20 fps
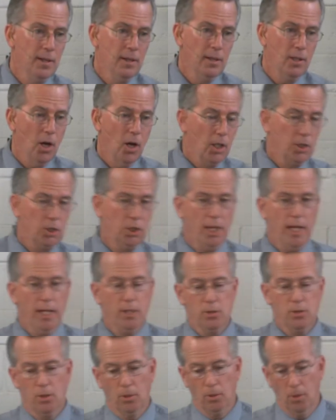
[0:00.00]
God
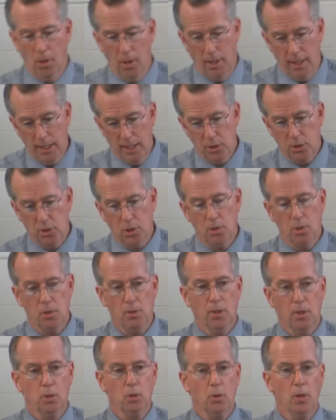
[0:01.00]
changed the law,
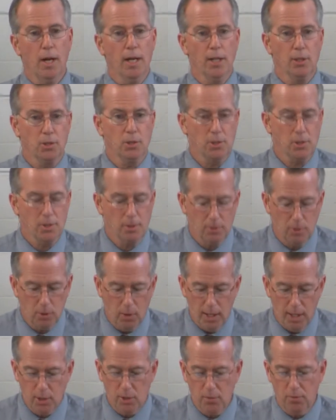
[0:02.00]
instituted Christ.
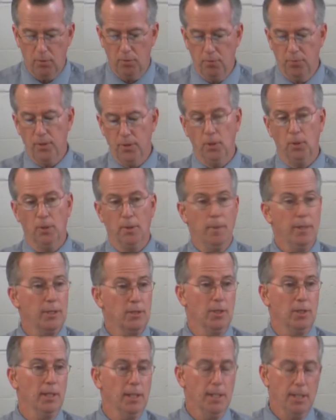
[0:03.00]
Christ fulfilled. He
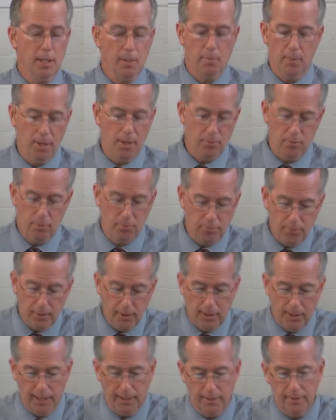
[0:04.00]
basically did it by
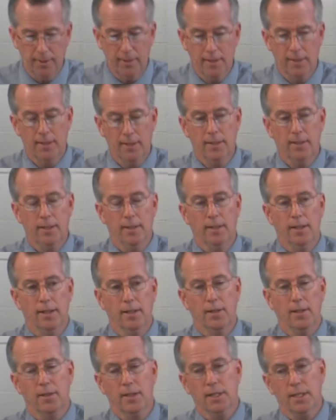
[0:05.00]
fulfilling
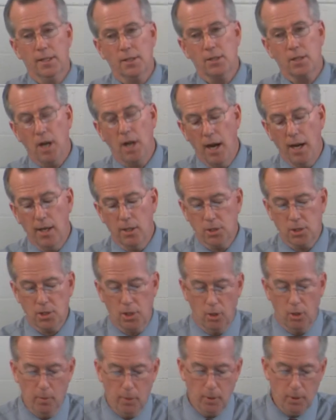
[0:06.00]
the entire
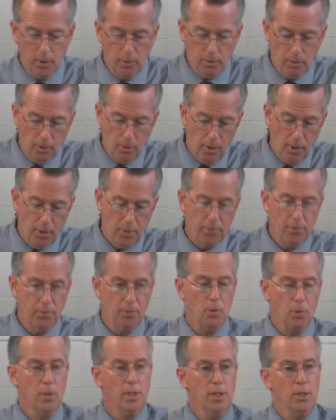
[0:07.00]
ceremonial law
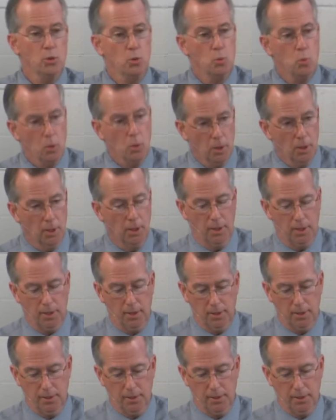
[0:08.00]
through his work.